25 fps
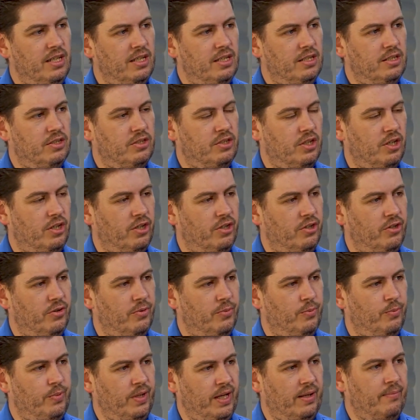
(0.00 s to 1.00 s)
So
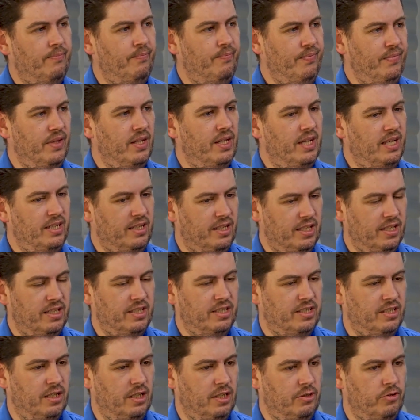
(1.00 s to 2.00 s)
yeah, it
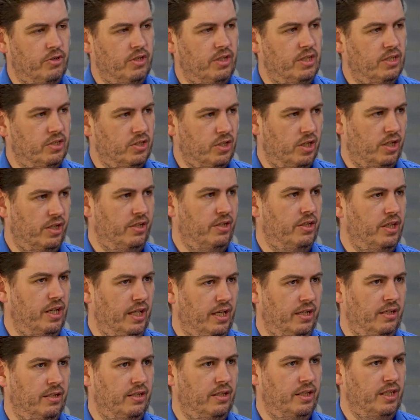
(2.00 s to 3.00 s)
is literally designed,
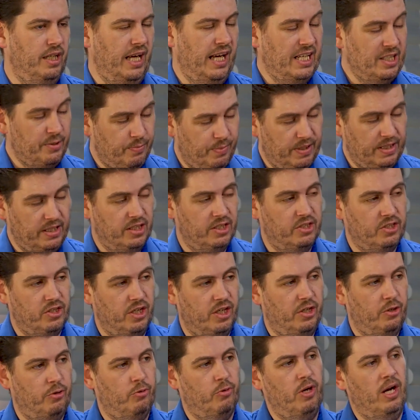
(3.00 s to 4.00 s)
and it has been
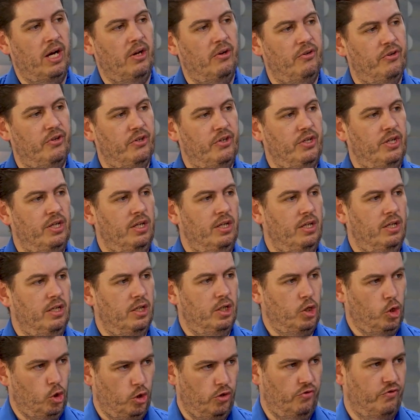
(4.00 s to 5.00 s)
designed around
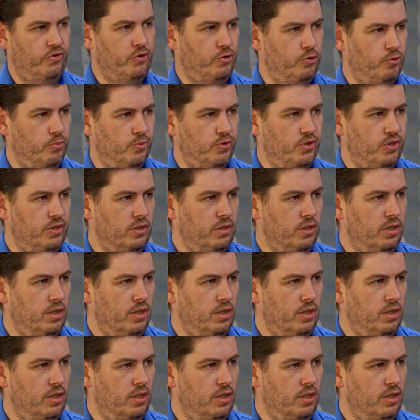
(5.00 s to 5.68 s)
conference rooms.